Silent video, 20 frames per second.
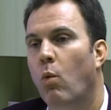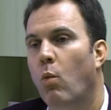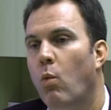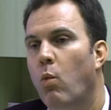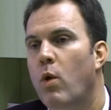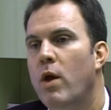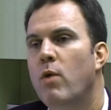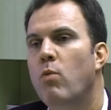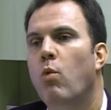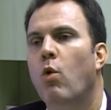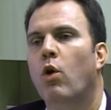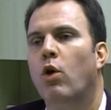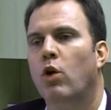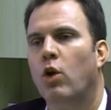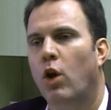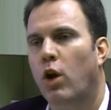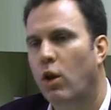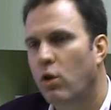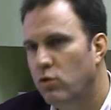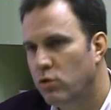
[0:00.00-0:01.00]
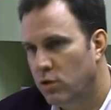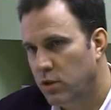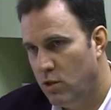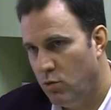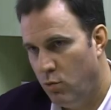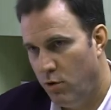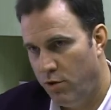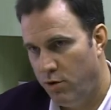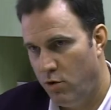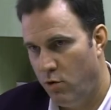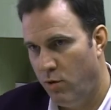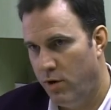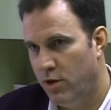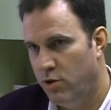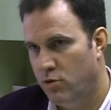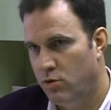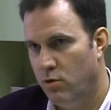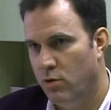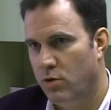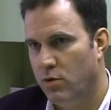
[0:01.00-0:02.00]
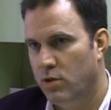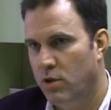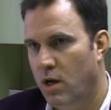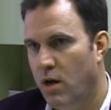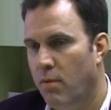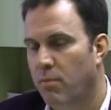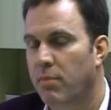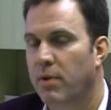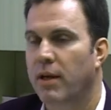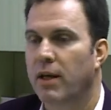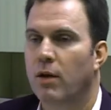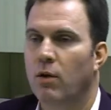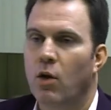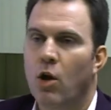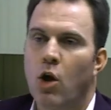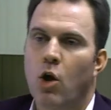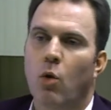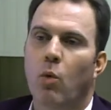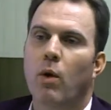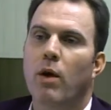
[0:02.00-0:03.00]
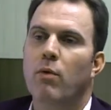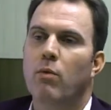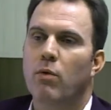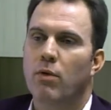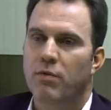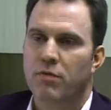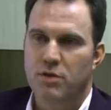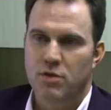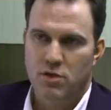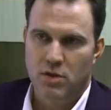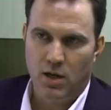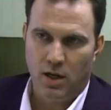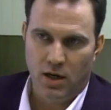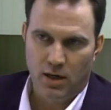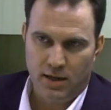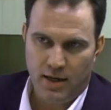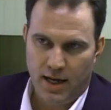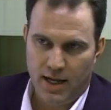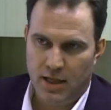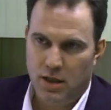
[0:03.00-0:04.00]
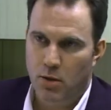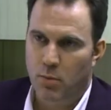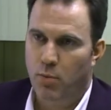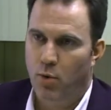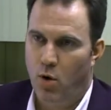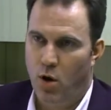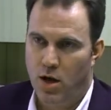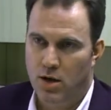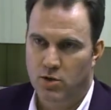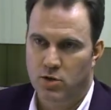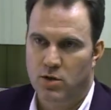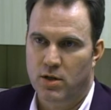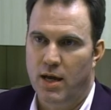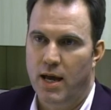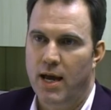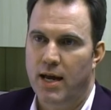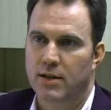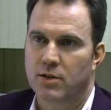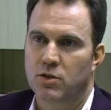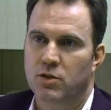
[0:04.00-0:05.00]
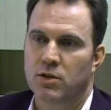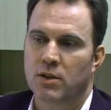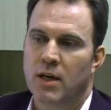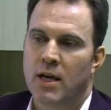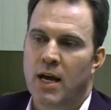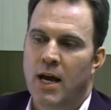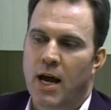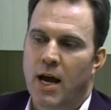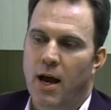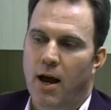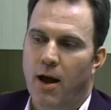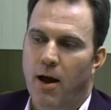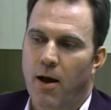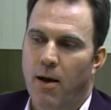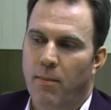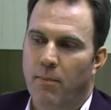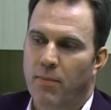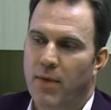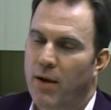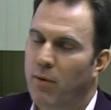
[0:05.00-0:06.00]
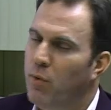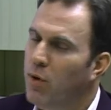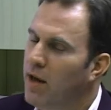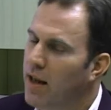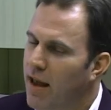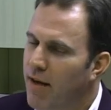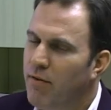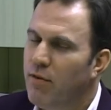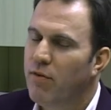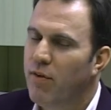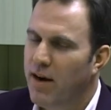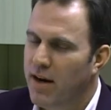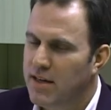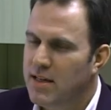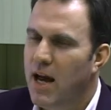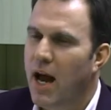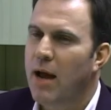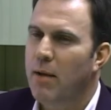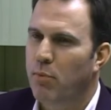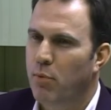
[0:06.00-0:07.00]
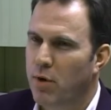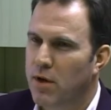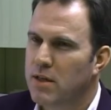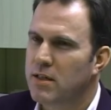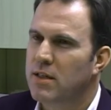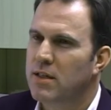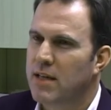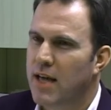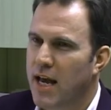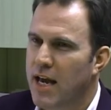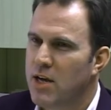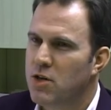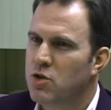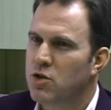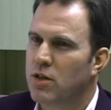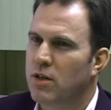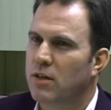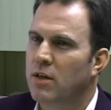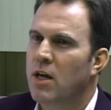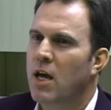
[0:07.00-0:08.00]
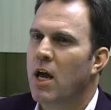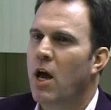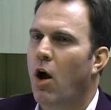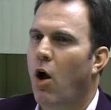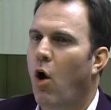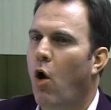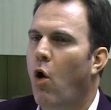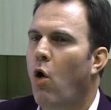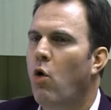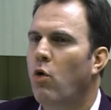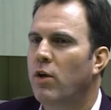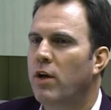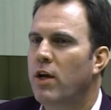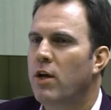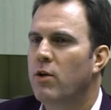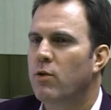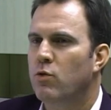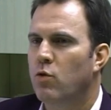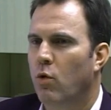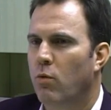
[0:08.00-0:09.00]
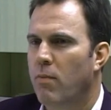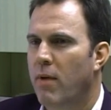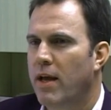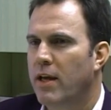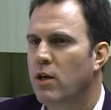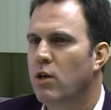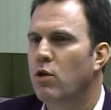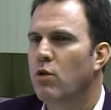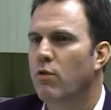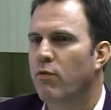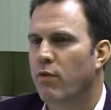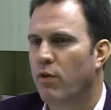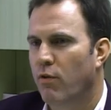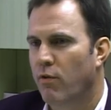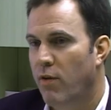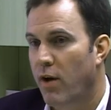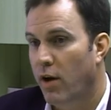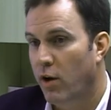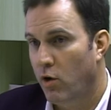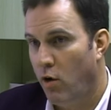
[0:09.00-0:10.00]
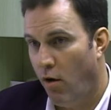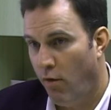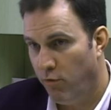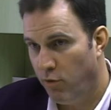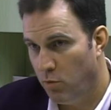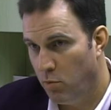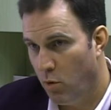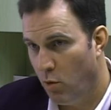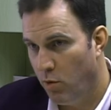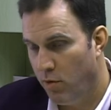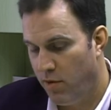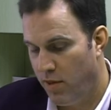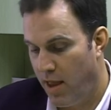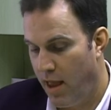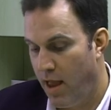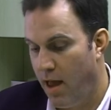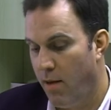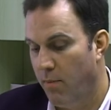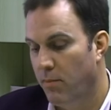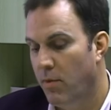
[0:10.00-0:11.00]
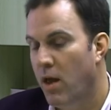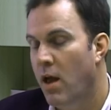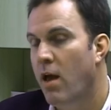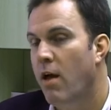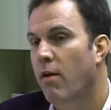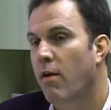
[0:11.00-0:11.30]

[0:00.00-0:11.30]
we work closely with your insurance company. We will facilitate the process. They really have a very tight presentation, all geared toward making you feel very comfortable with them,